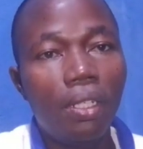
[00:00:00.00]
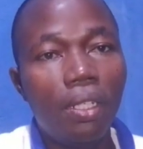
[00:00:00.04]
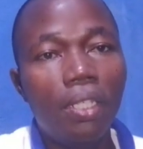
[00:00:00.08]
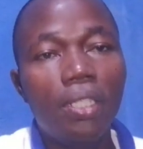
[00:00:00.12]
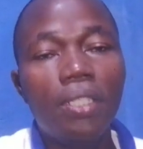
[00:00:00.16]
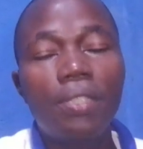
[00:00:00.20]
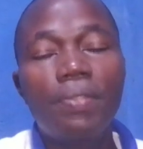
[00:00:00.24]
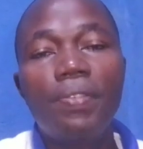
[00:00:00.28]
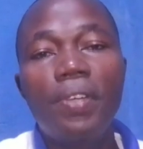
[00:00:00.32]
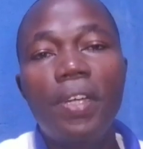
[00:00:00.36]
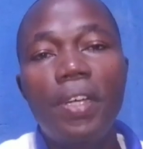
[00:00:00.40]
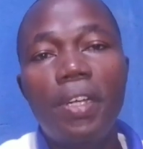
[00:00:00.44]

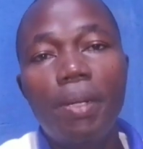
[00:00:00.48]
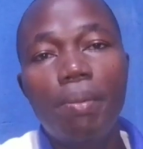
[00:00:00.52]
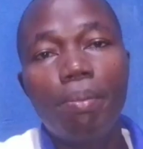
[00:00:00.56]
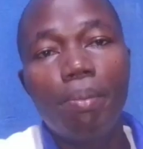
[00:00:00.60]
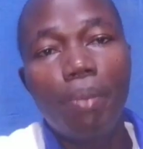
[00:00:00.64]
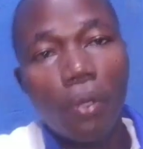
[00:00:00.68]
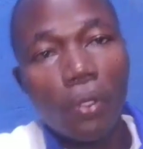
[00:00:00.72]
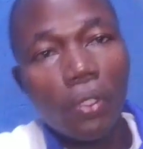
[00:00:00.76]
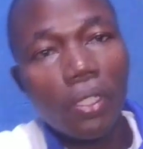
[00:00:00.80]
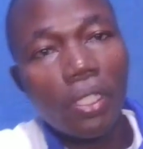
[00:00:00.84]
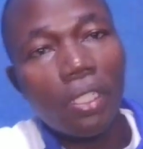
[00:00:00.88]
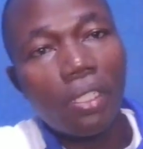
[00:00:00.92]
is very
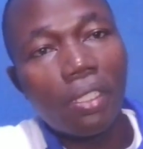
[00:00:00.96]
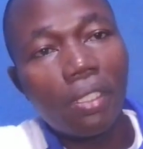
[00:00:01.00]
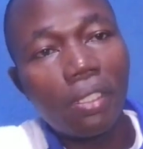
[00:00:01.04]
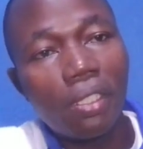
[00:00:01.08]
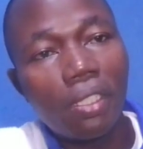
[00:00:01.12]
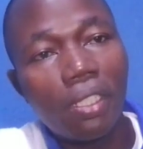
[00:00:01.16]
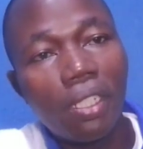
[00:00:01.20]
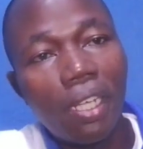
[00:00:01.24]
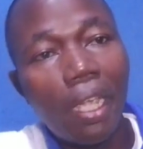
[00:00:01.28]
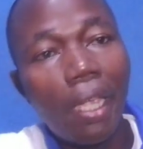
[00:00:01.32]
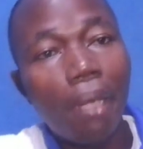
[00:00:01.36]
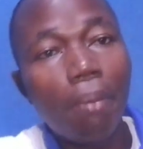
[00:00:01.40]

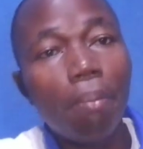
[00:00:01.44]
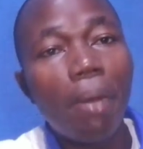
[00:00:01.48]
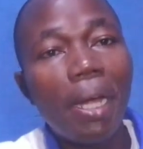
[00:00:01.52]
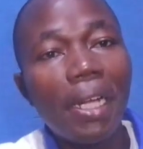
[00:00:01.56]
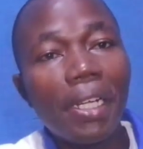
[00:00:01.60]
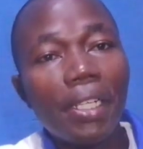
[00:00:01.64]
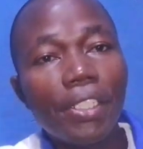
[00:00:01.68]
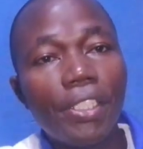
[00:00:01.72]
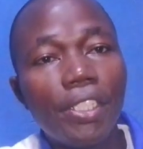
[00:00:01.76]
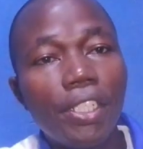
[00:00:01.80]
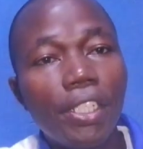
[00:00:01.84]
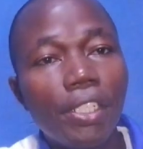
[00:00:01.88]
important in
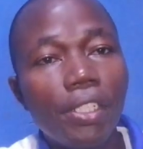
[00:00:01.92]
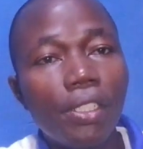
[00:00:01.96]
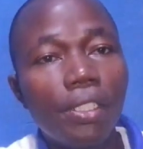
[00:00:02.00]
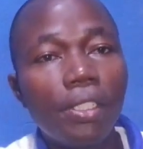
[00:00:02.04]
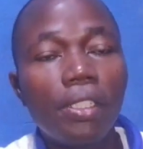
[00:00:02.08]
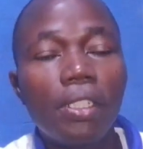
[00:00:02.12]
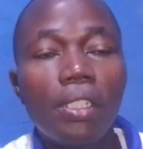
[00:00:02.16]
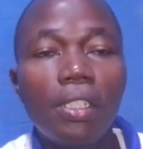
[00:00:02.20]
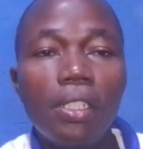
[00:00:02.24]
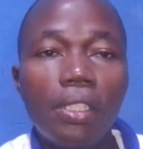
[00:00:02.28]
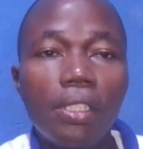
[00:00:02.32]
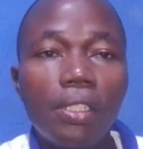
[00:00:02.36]

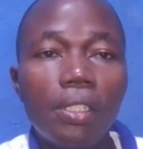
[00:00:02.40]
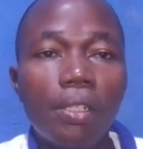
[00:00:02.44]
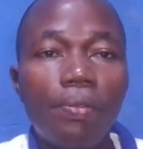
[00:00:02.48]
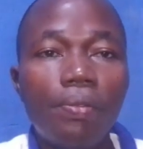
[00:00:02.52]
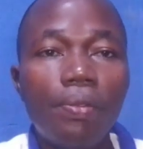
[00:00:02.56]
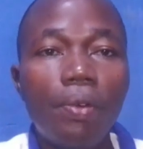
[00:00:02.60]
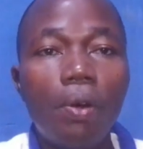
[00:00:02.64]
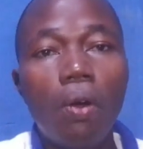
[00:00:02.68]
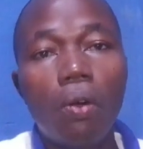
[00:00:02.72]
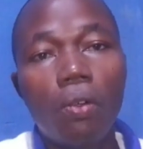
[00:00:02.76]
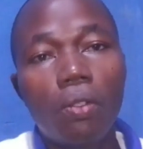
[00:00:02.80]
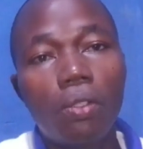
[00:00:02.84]
managing your
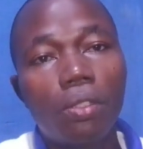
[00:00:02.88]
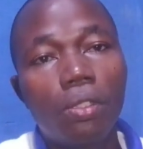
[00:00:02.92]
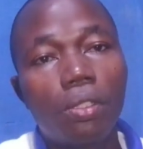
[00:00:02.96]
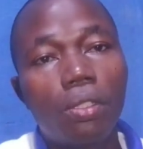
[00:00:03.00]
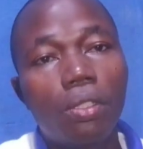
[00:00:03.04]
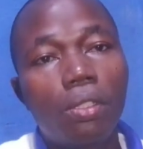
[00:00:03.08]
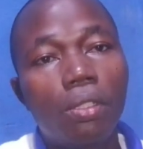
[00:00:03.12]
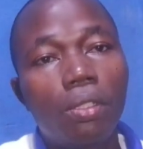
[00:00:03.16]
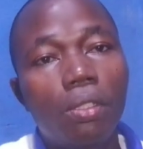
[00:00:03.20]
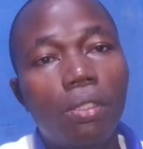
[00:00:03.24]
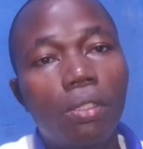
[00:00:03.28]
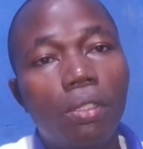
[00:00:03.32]

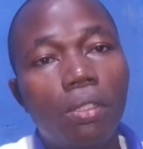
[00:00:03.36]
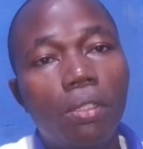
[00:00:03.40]
funds,